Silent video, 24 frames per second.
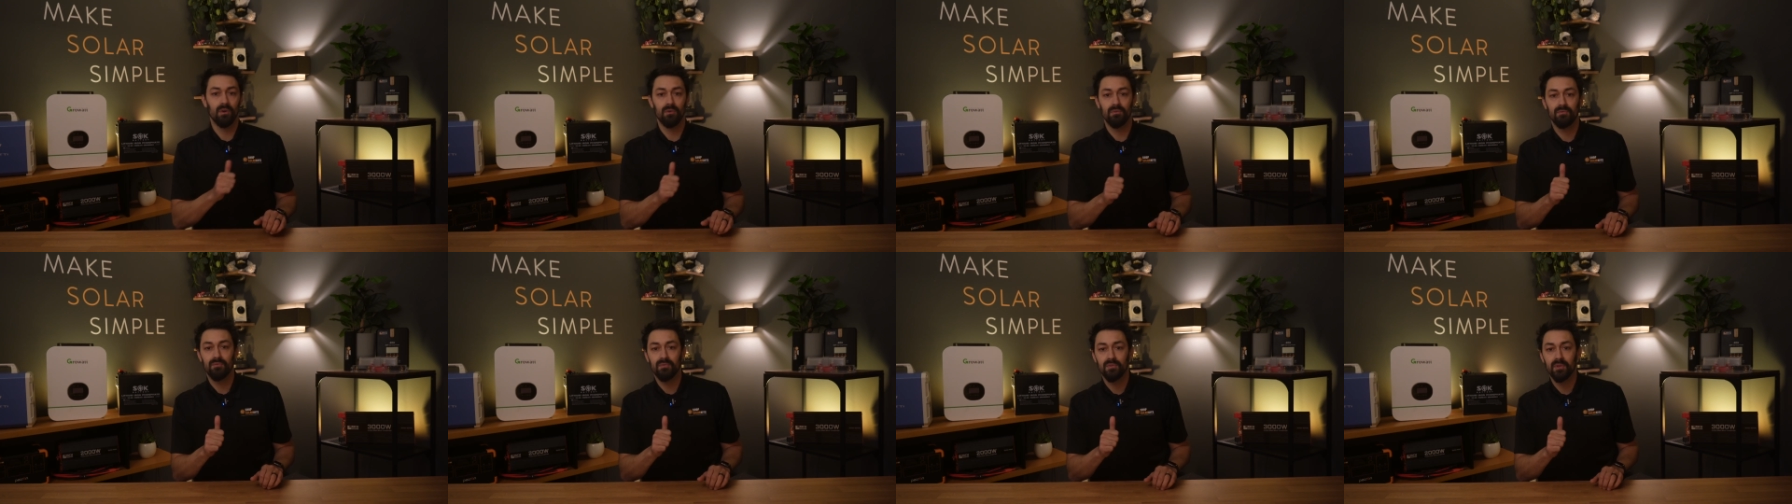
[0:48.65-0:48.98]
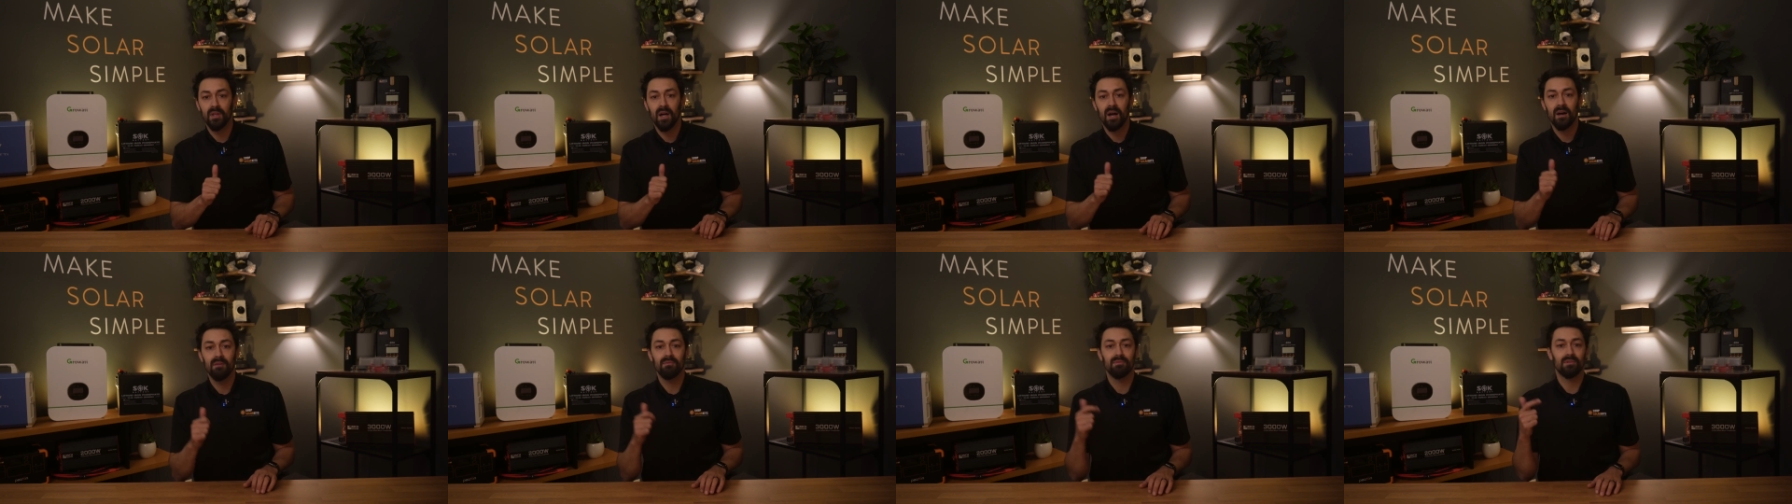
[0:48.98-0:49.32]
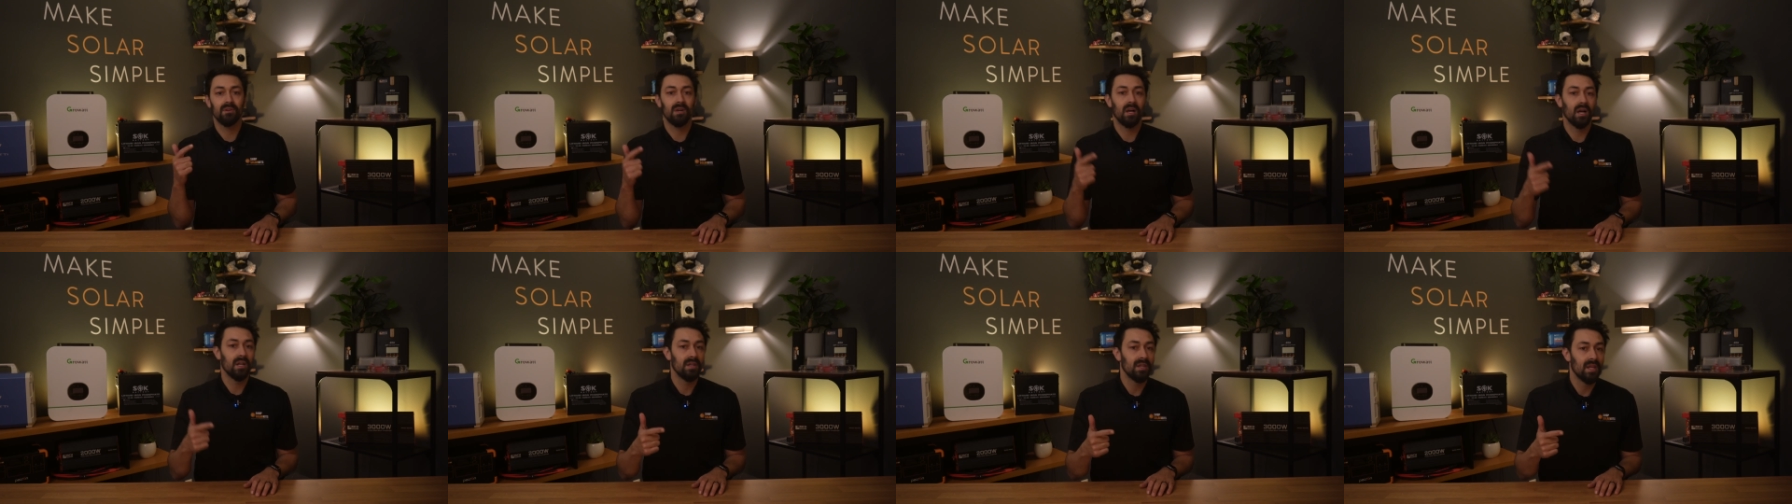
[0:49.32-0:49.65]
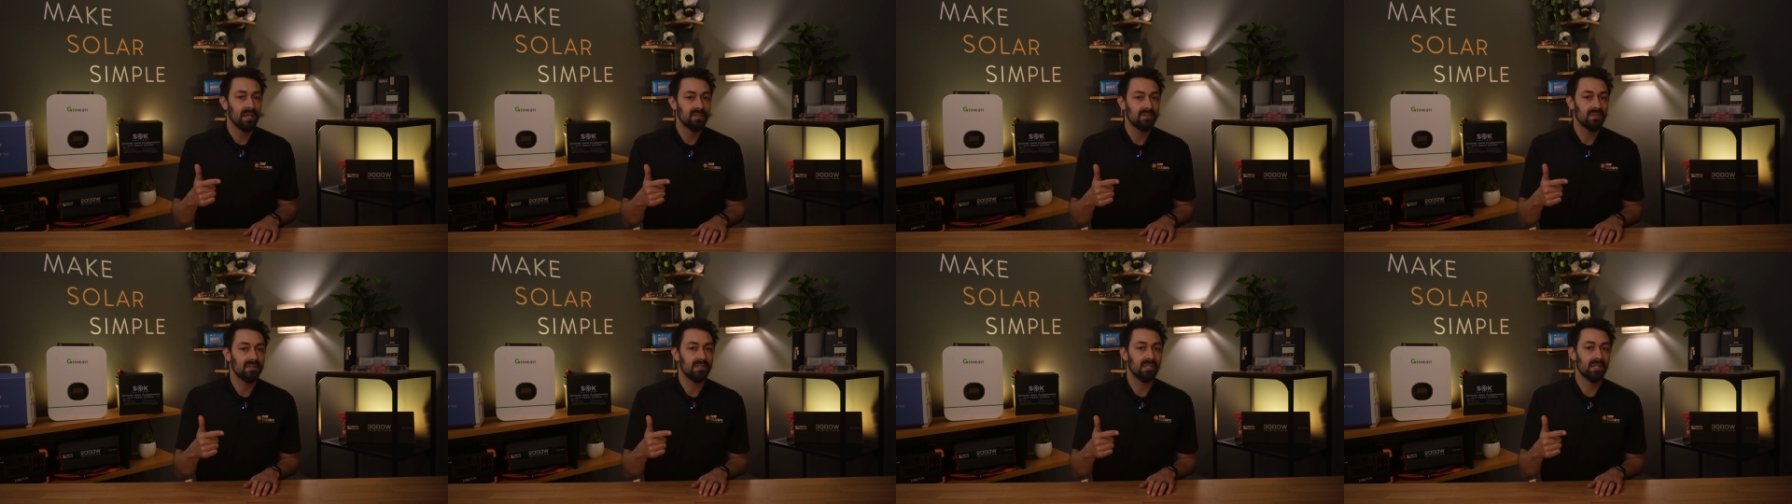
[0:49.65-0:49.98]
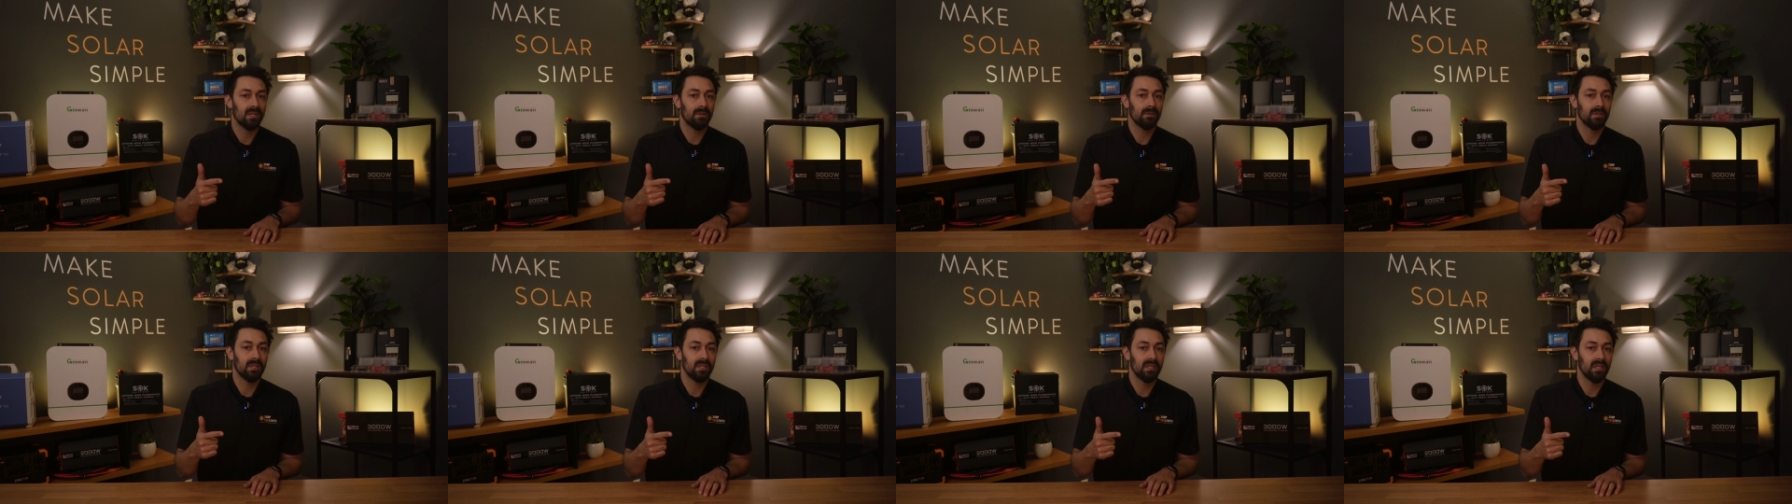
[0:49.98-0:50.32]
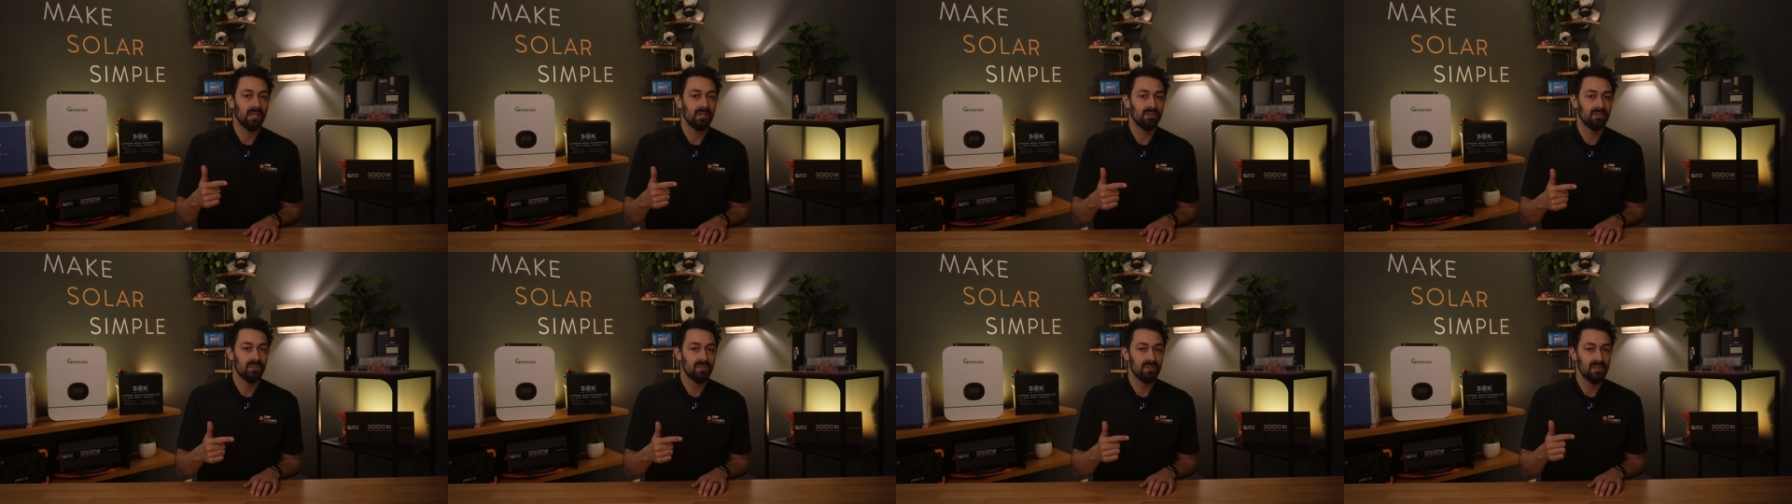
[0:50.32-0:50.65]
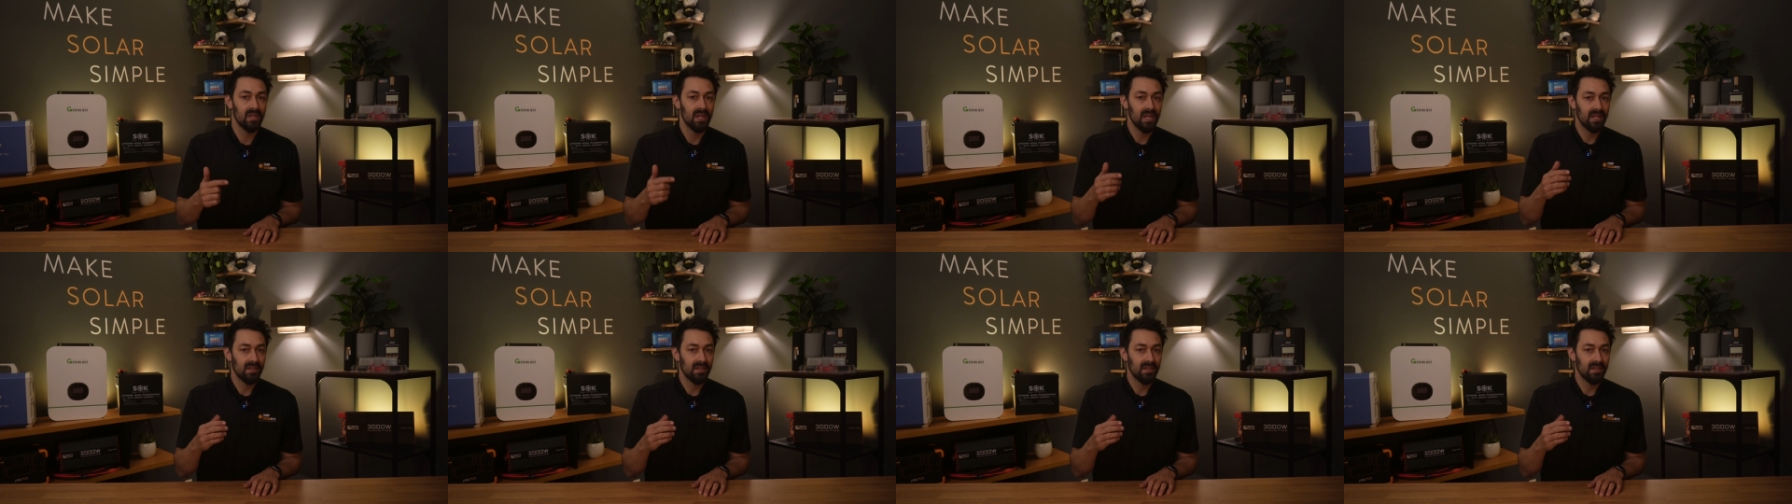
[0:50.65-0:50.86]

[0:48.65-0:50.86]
fluff or unnecessary additions